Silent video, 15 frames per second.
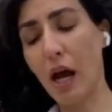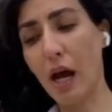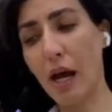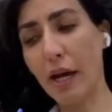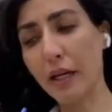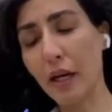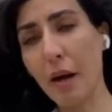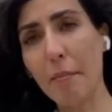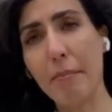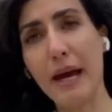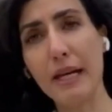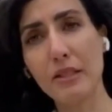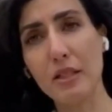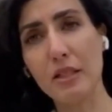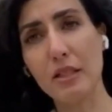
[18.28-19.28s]
I come
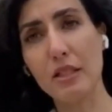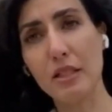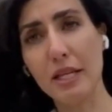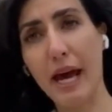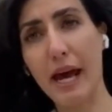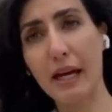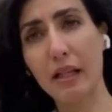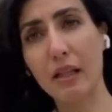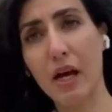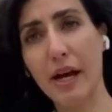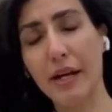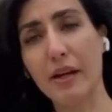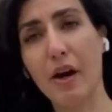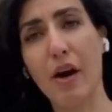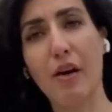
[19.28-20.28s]
back to this
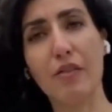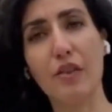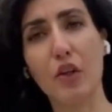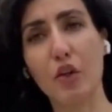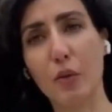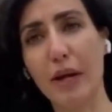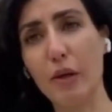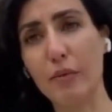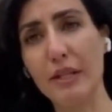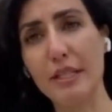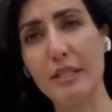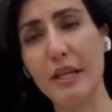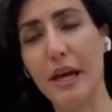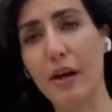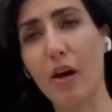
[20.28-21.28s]
tagline of the Great
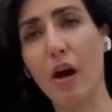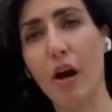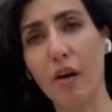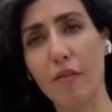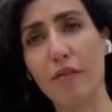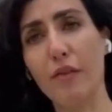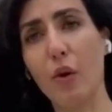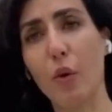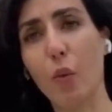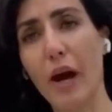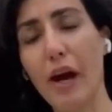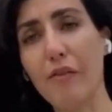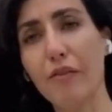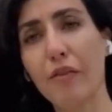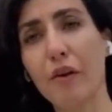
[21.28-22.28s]
Reset of the
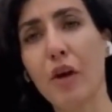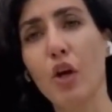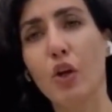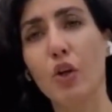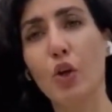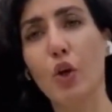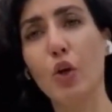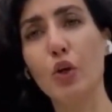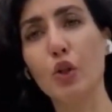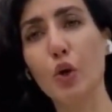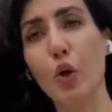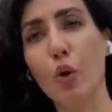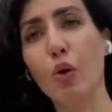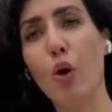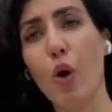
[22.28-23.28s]
WEF you know,
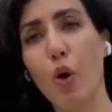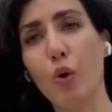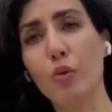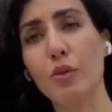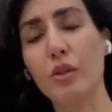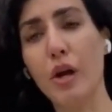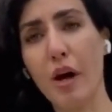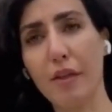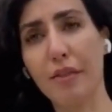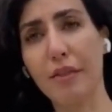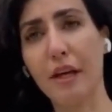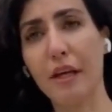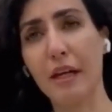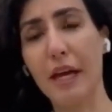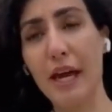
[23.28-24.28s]
you'll own
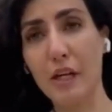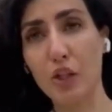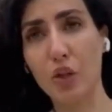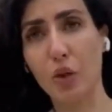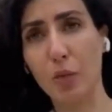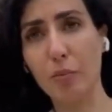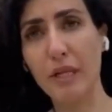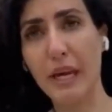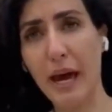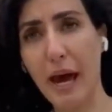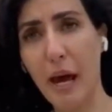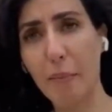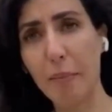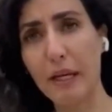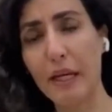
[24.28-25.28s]
nothing and you'll be
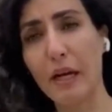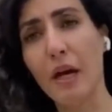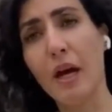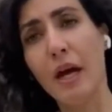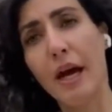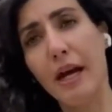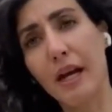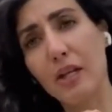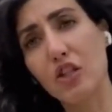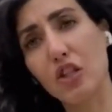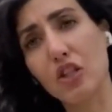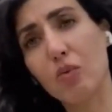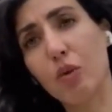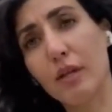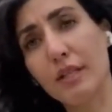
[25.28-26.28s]
happy. And I
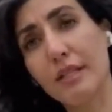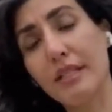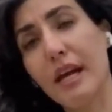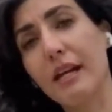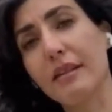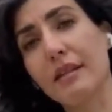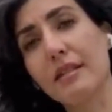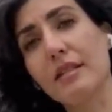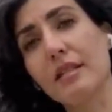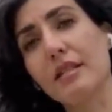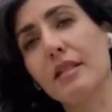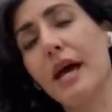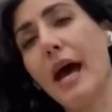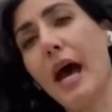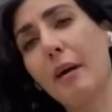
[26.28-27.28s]
just want to say this is
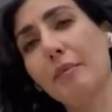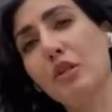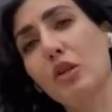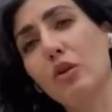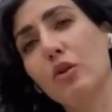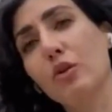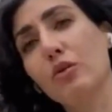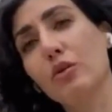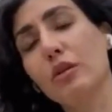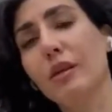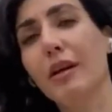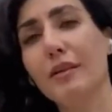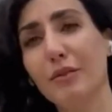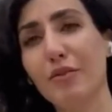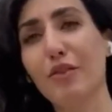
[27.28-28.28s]
the absolute,
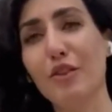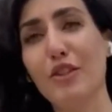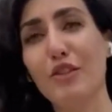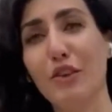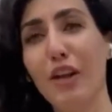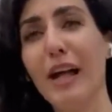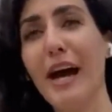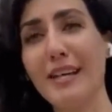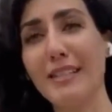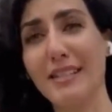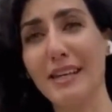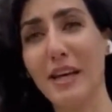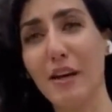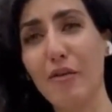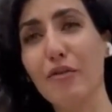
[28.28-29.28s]
first of all, as
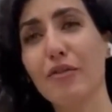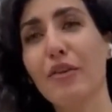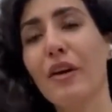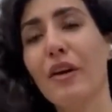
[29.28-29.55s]
if